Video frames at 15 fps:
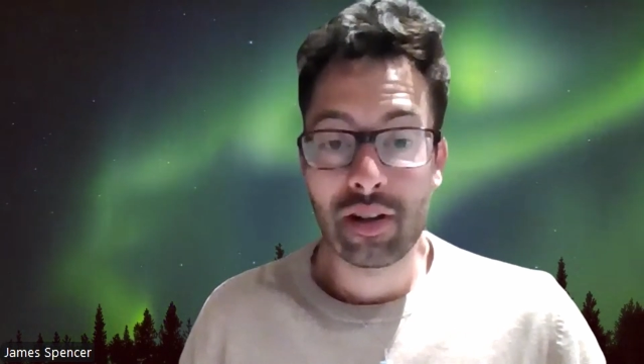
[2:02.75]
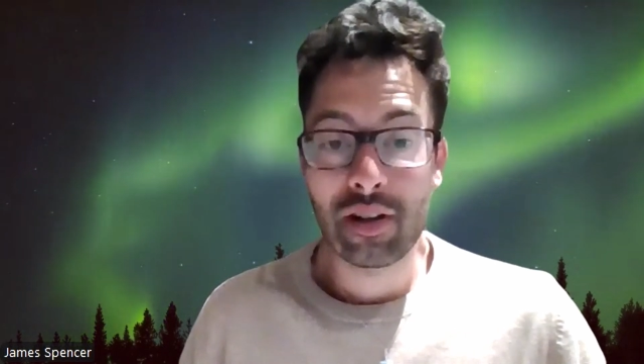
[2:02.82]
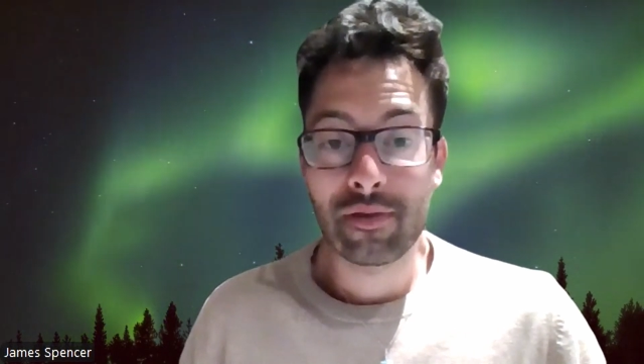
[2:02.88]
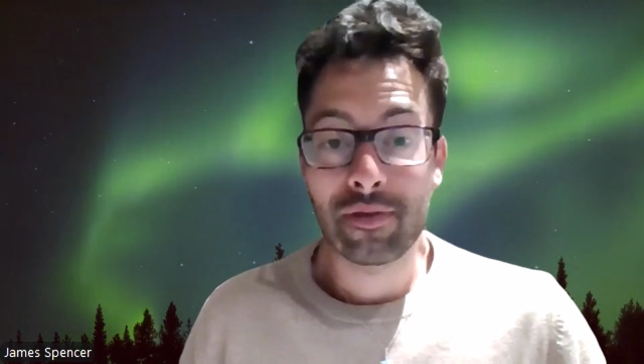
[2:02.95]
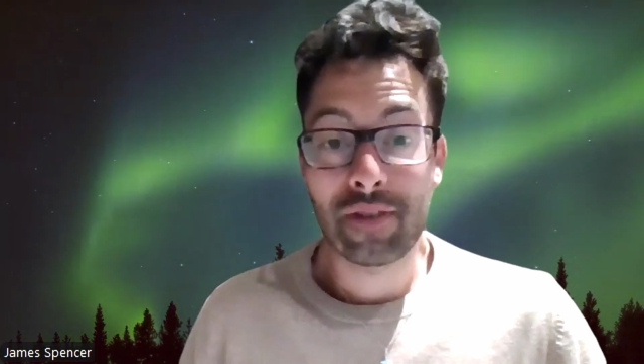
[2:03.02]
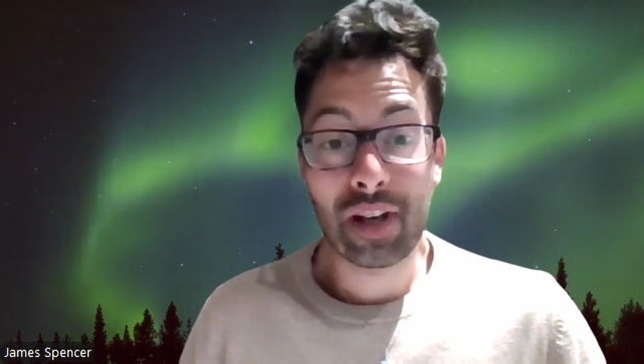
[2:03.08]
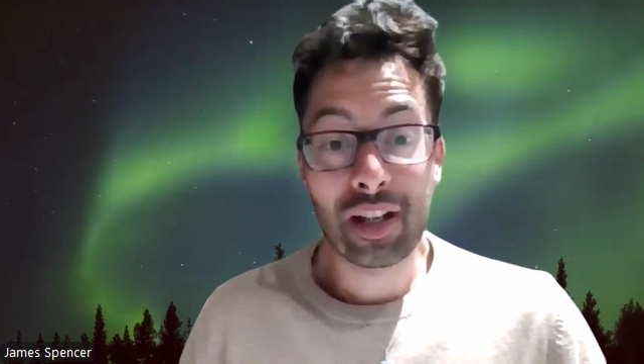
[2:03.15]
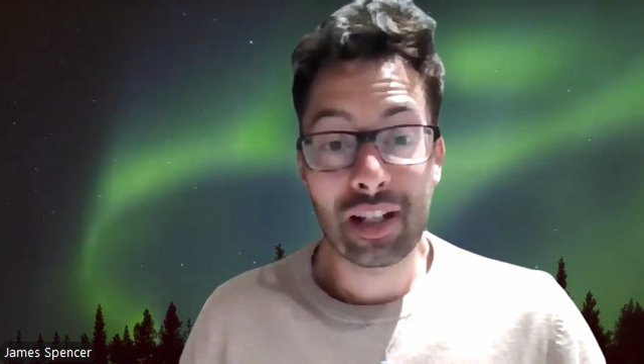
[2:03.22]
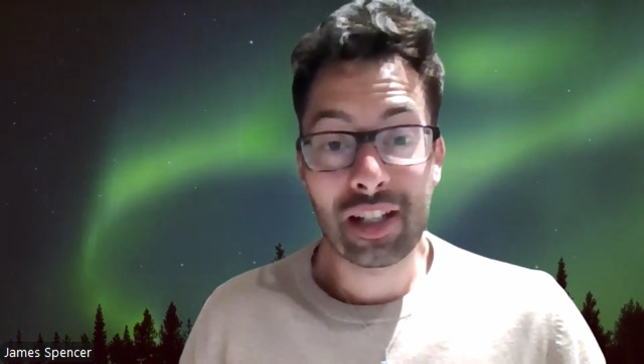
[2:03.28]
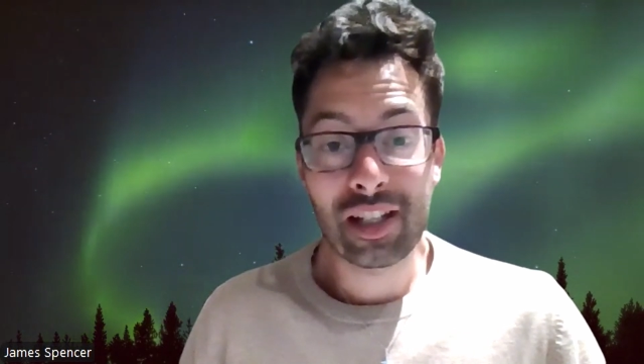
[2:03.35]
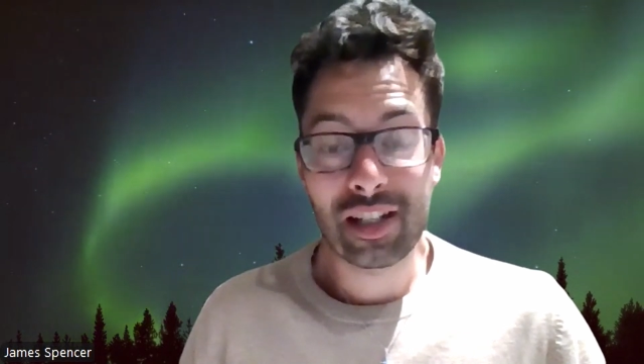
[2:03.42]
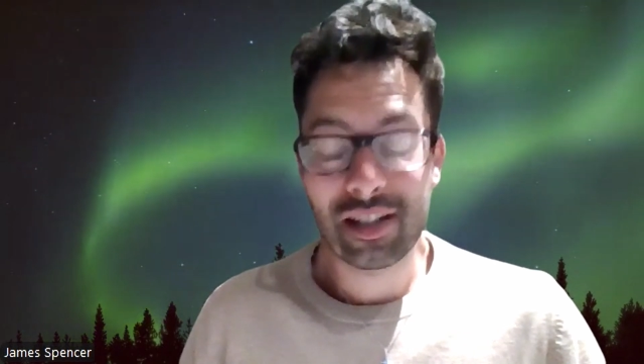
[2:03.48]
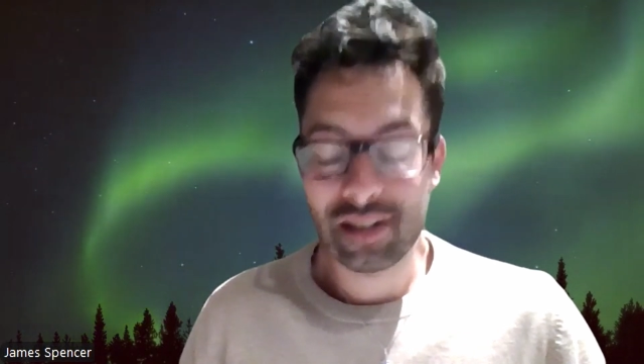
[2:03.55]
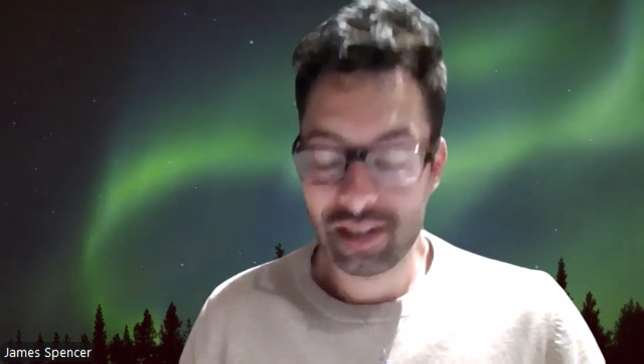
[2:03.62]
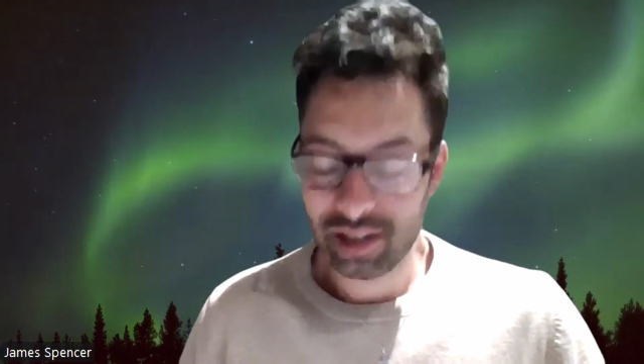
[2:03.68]
fairly
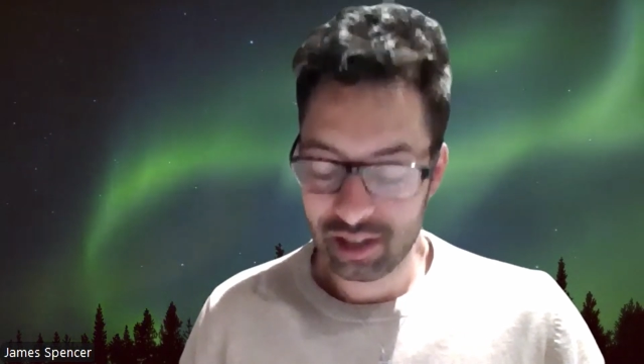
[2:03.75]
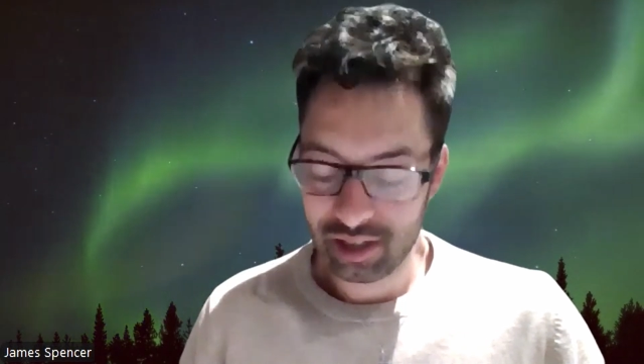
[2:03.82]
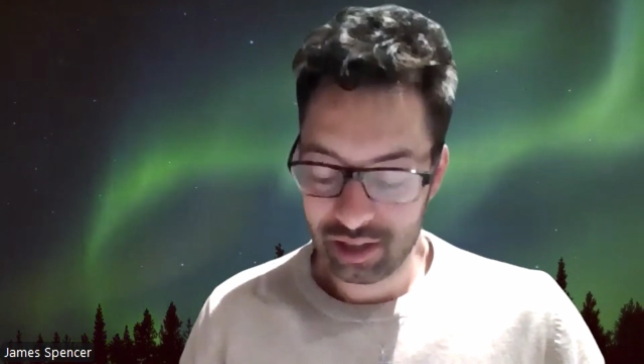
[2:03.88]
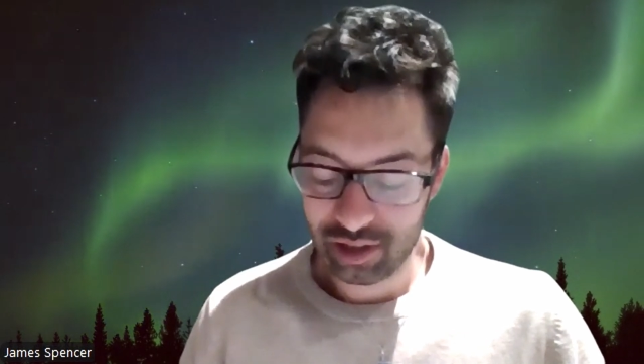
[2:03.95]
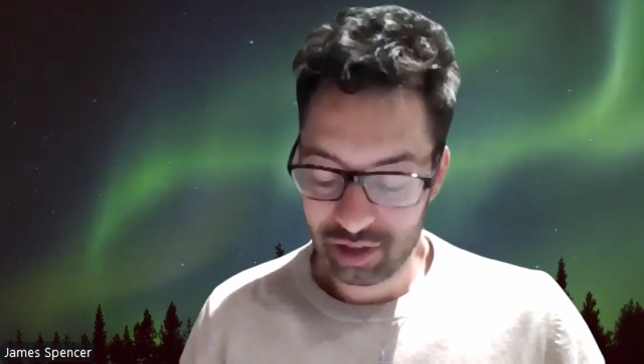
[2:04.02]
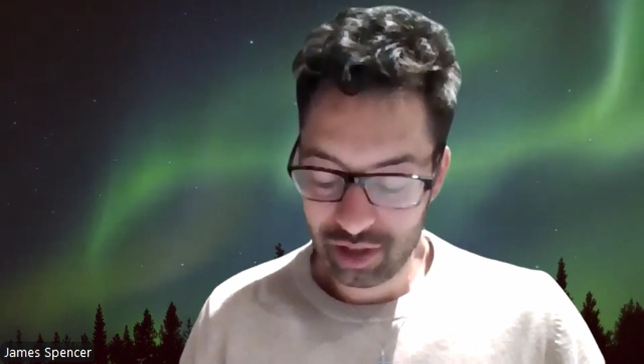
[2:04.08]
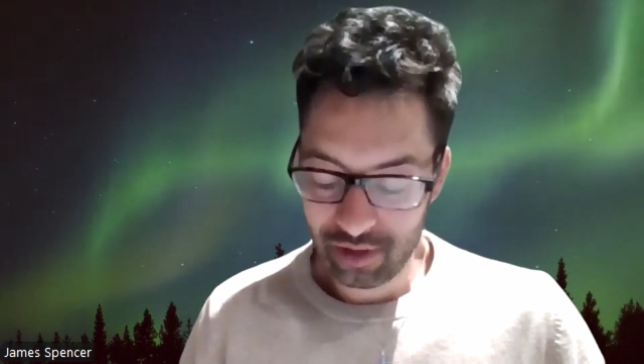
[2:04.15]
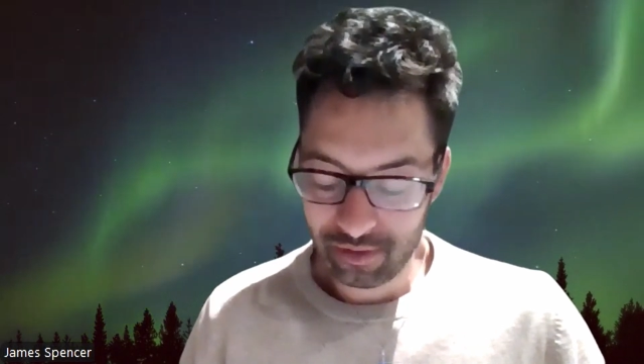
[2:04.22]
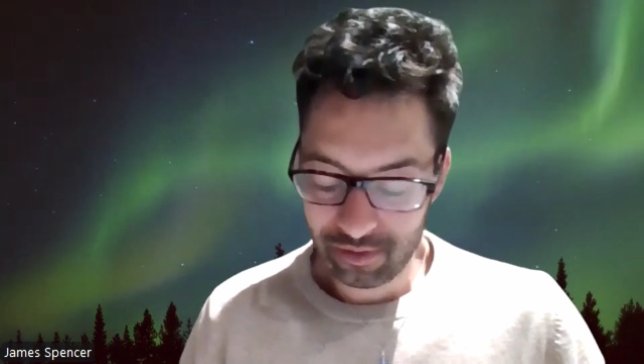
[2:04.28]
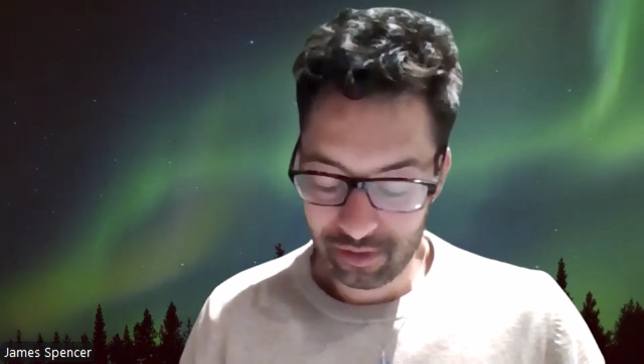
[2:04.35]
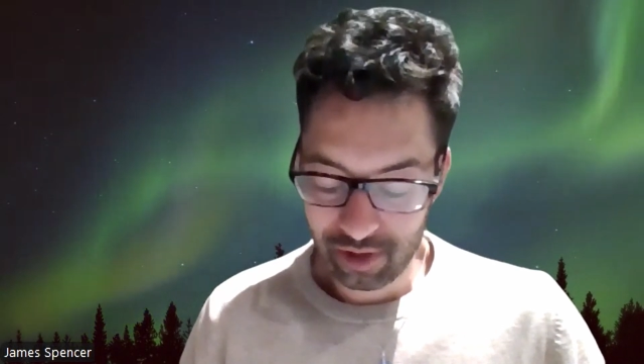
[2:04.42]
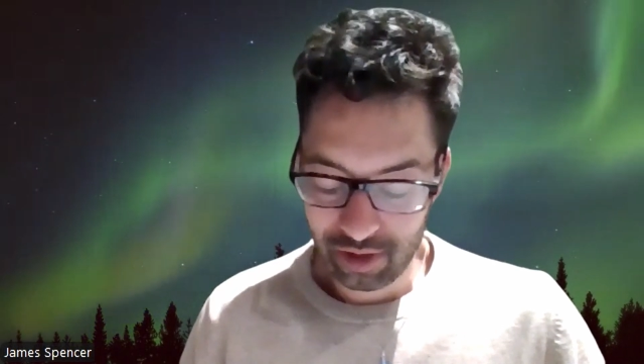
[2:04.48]
easily 7-5,